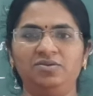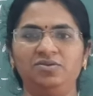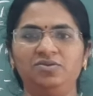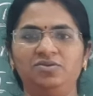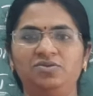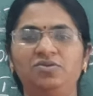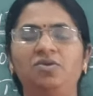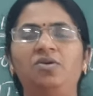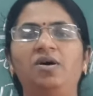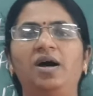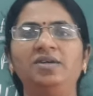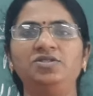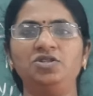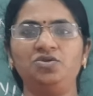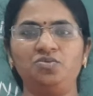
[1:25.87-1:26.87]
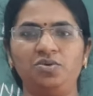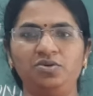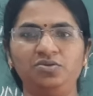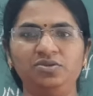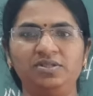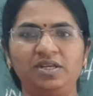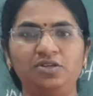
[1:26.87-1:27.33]
So I just want
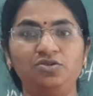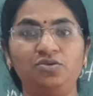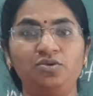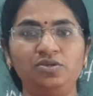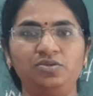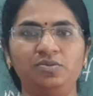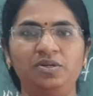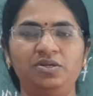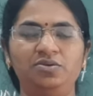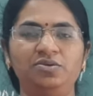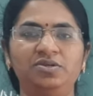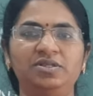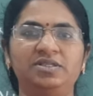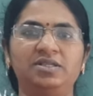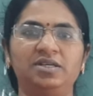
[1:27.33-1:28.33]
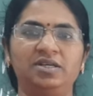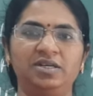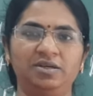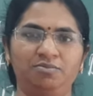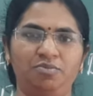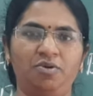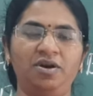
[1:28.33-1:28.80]
to send those videos
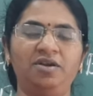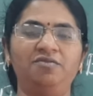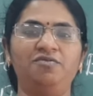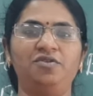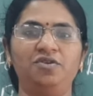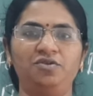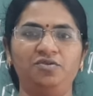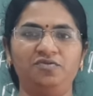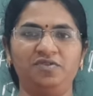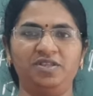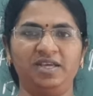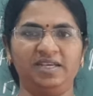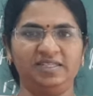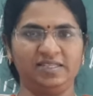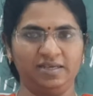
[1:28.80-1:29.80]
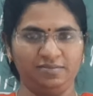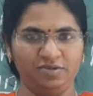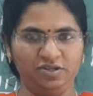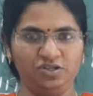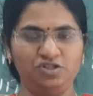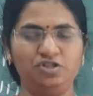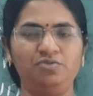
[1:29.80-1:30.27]
important for you for the
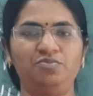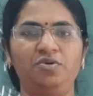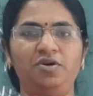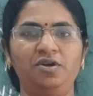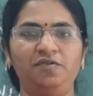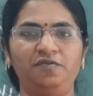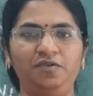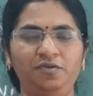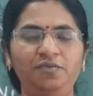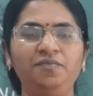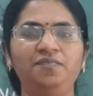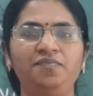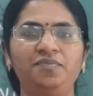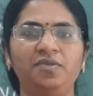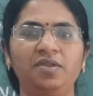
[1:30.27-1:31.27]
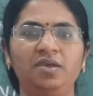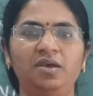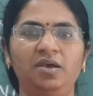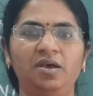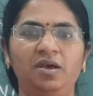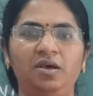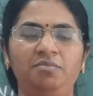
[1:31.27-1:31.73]
examination point of
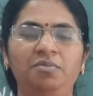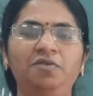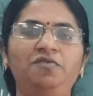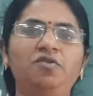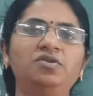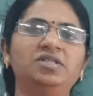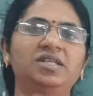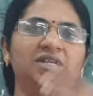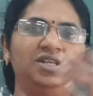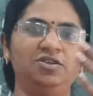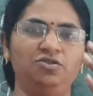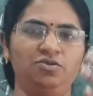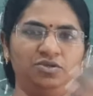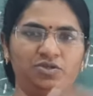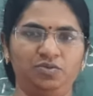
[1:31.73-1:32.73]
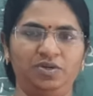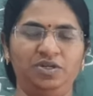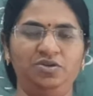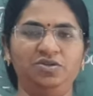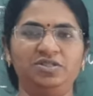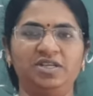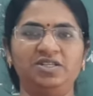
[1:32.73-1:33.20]
view. Before sending those
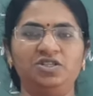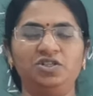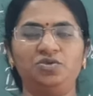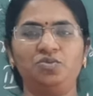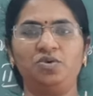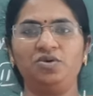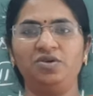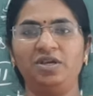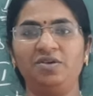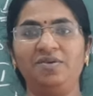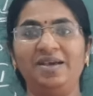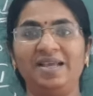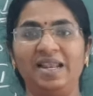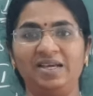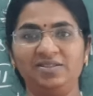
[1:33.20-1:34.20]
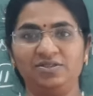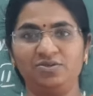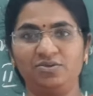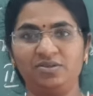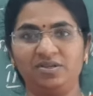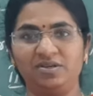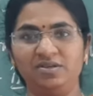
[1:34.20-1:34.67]
videos, I just want to give a glance
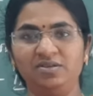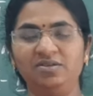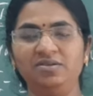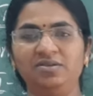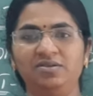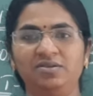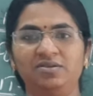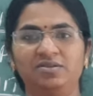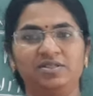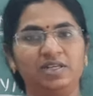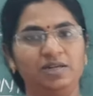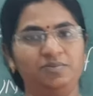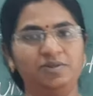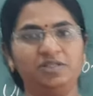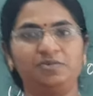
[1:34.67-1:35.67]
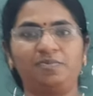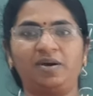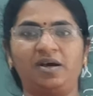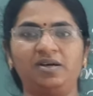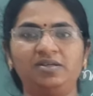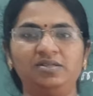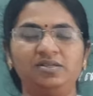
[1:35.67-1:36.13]
on the syllabus
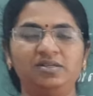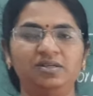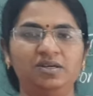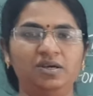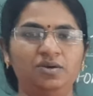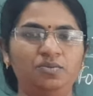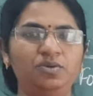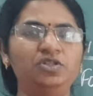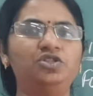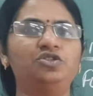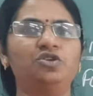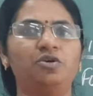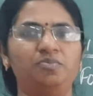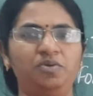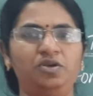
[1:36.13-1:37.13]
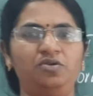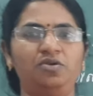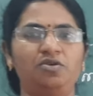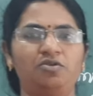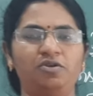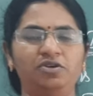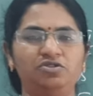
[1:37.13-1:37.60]
part, which topic you are
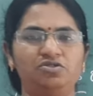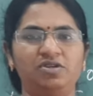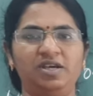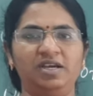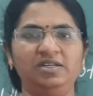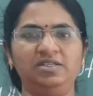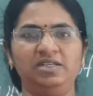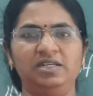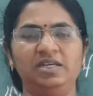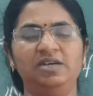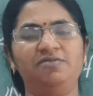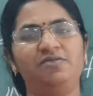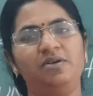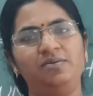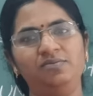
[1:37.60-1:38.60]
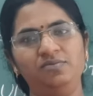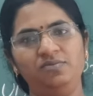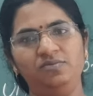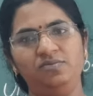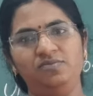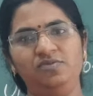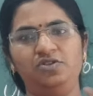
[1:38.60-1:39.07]
going to get
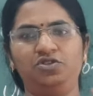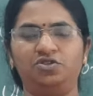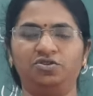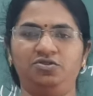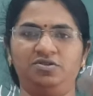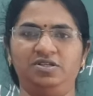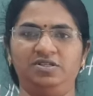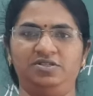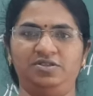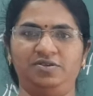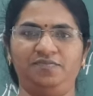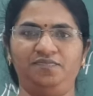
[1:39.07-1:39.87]
from which unit.